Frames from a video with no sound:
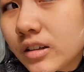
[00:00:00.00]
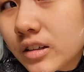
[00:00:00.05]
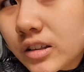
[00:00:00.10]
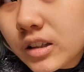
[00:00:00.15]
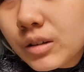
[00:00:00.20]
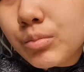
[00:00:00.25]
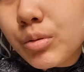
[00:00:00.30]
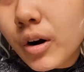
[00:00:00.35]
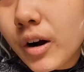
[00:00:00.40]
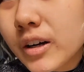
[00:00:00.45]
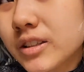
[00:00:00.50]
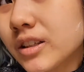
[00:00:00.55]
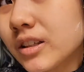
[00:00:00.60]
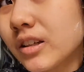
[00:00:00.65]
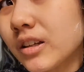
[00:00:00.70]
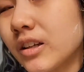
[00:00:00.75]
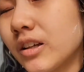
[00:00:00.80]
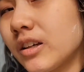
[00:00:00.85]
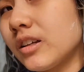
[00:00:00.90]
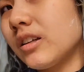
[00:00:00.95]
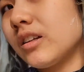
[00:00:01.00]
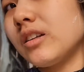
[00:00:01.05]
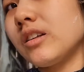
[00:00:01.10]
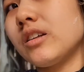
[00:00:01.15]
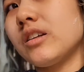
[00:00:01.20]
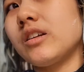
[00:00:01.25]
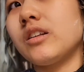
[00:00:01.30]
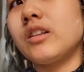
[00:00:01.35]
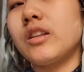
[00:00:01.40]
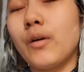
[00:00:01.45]
Surprisingly,
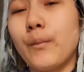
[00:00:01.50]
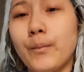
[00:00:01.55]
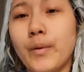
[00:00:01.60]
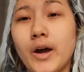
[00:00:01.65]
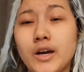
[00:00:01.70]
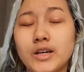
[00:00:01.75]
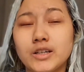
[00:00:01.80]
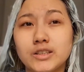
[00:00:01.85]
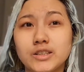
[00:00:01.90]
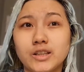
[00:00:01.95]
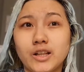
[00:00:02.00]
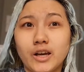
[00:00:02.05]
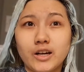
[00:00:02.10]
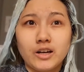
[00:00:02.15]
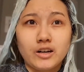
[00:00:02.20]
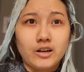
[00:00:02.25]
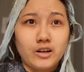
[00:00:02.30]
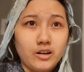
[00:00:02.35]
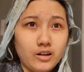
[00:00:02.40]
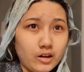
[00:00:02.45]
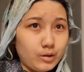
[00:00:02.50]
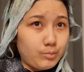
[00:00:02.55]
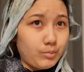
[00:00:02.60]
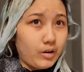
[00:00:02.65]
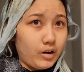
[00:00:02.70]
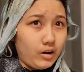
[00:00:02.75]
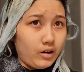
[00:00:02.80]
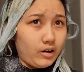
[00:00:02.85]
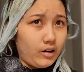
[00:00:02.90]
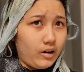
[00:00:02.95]
the back is lighting up
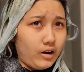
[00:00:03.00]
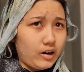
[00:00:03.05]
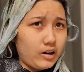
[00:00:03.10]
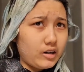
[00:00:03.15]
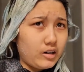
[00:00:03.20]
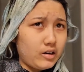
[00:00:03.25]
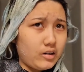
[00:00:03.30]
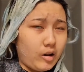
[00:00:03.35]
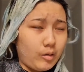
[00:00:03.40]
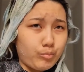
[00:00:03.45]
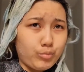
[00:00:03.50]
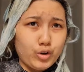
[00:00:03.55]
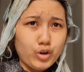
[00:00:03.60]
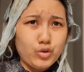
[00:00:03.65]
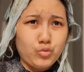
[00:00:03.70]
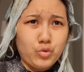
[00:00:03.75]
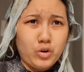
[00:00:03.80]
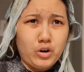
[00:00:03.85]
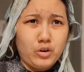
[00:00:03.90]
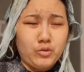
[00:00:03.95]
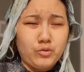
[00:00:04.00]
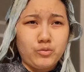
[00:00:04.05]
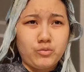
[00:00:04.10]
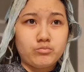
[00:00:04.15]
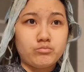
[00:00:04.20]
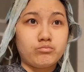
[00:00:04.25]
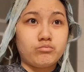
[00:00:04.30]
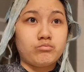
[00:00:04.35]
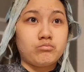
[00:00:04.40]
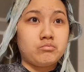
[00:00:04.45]
a lot, like pretty well.
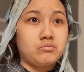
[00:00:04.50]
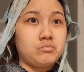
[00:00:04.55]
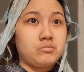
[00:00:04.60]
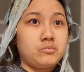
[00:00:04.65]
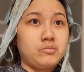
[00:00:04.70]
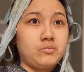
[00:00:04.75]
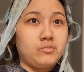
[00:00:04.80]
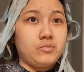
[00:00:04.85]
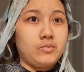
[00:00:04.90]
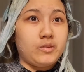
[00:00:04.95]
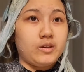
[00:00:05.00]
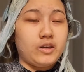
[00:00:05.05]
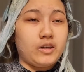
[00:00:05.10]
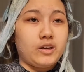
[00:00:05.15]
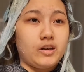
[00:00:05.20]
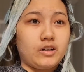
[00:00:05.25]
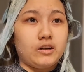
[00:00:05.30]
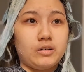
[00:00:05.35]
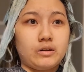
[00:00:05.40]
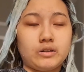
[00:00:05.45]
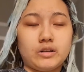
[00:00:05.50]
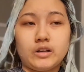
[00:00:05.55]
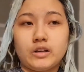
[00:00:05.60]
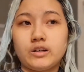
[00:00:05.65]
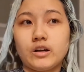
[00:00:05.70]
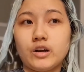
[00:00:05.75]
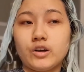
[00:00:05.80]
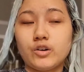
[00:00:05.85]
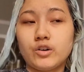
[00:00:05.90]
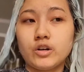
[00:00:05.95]
And the
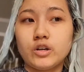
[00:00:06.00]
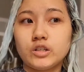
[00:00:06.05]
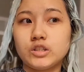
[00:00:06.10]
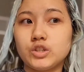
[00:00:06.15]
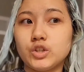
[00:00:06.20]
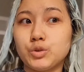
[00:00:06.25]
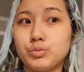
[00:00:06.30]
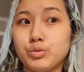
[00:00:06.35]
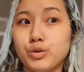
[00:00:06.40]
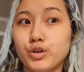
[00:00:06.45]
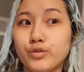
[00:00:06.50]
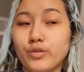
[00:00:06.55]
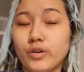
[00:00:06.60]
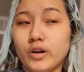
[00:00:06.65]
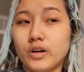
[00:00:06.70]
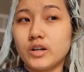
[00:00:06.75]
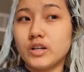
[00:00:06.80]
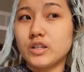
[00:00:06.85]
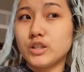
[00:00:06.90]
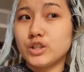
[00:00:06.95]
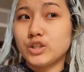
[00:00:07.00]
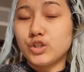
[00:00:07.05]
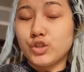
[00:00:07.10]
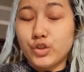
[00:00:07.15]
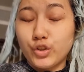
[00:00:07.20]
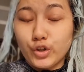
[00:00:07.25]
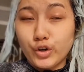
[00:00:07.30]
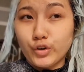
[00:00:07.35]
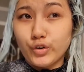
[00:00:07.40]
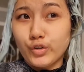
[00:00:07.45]
integrity is still pretty fine. It's
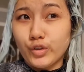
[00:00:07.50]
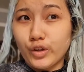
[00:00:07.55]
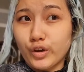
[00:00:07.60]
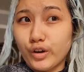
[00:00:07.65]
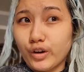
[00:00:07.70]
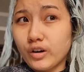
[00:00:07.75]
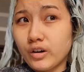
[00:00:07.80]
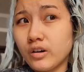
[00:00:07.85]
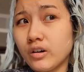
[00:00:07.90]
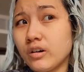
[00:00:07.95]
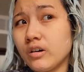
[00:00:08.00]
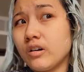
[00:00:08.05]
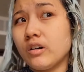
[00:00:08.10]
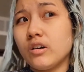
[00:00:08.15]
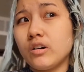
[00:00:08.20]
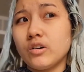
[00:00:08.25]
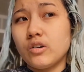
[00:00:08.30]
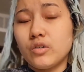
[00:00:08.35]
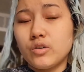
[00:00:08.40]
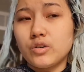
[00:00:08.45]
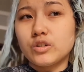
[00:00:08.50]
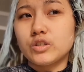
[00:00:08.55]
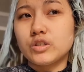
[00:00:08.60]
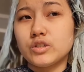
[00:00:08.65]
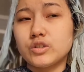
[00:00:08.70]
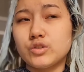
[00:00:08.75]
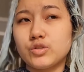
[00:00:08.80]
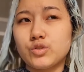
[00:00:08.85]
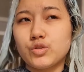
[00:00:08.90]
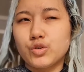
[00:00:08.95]
still there, which
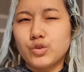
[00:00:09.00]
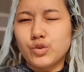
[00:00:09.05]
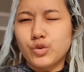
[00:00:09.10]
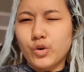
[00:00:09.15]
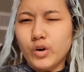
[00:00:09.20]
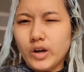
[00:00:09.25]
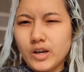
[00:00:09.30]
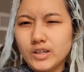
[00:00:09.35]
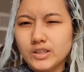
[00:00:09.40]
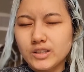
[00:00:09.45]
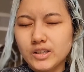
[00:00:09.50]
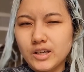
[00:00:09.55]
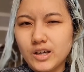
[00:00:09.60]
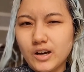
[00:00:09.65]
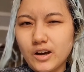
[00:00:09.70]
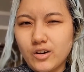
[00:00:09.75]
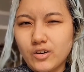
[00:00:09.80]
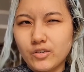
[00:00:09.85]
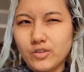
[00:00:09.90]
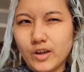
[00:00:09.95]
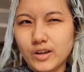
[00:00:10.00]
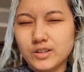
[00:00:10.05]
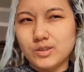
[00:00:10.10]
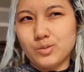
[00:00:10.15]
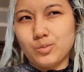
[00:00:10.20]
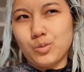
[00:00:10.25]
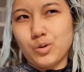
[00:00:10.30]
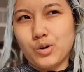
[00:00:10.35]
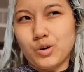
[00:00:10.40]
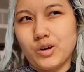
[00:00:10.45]
is crazy how
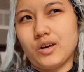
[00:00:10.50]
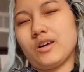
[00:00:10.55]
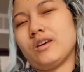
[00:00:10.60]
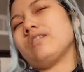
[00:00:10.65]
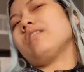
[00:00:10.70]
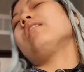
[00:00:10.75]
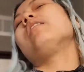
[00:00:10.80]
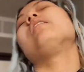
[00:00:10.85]
that's working.